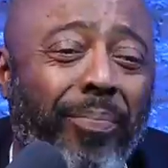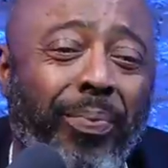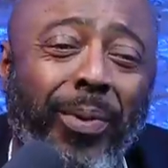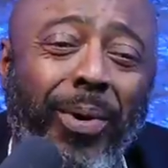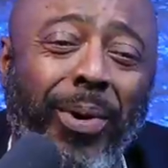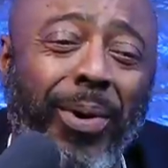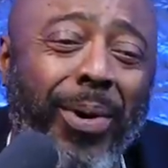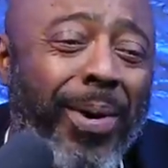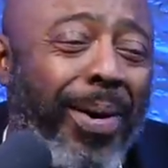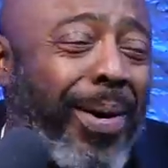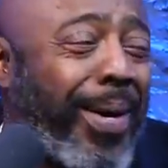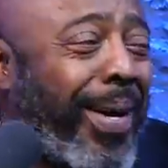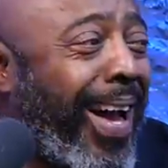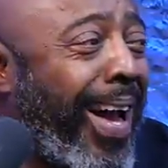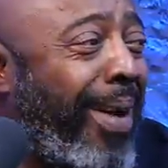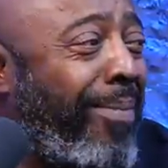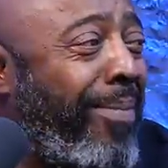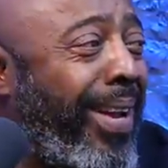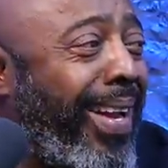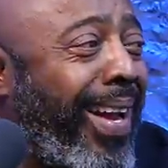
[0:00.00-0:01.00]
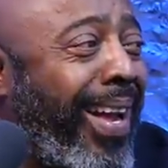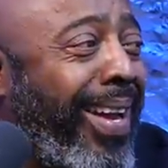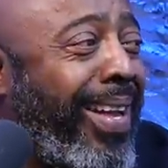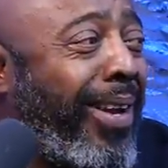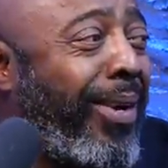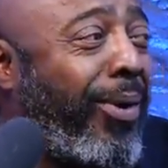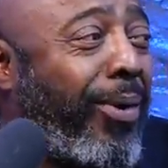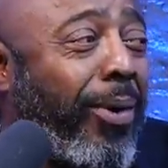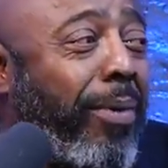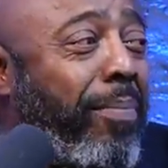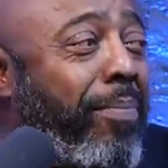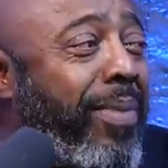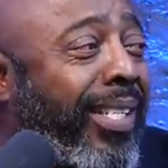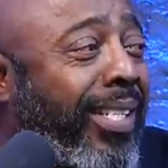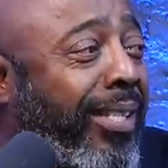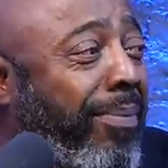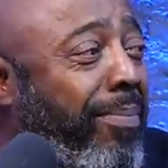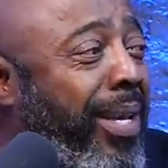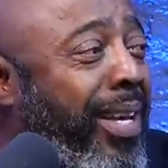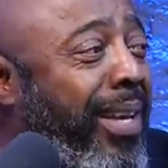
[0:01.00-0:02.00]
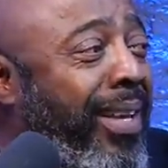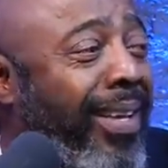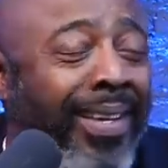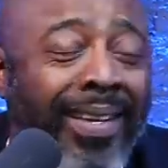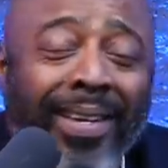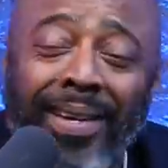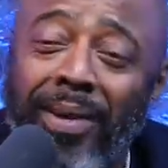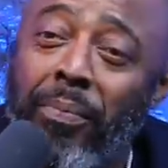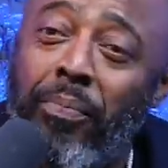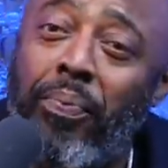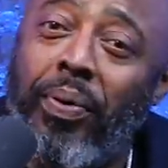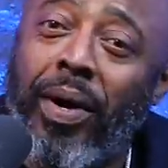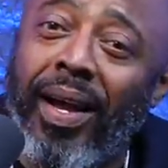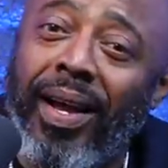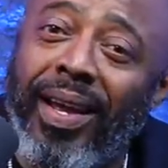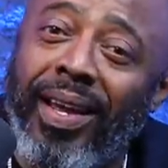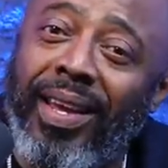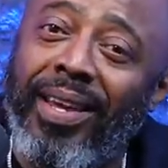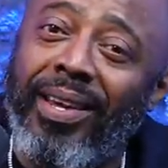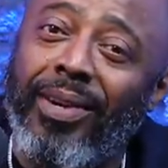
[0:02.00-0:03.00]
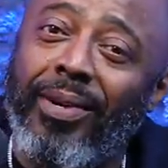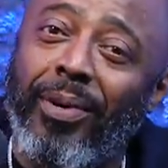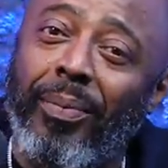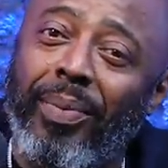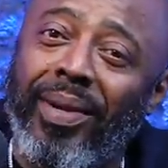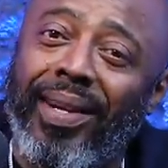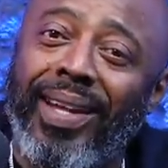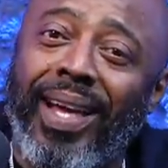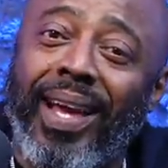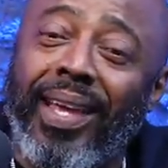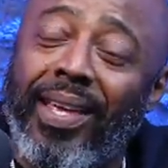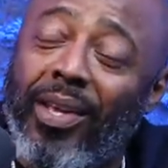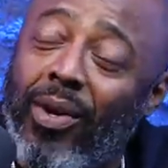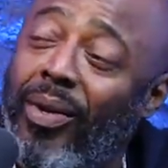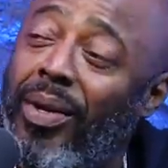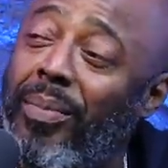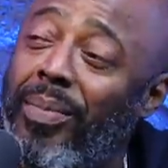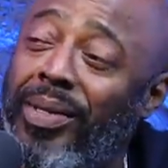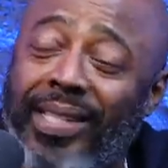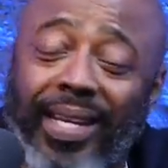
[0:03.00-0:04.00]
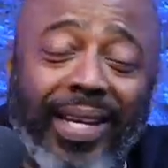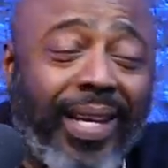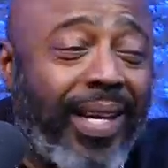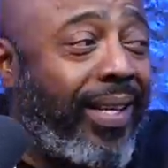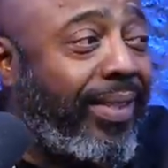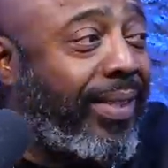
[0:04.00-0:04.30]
boy, I mean, that nigga gonna miss me, but he gonna be like, yo, let me tell y'all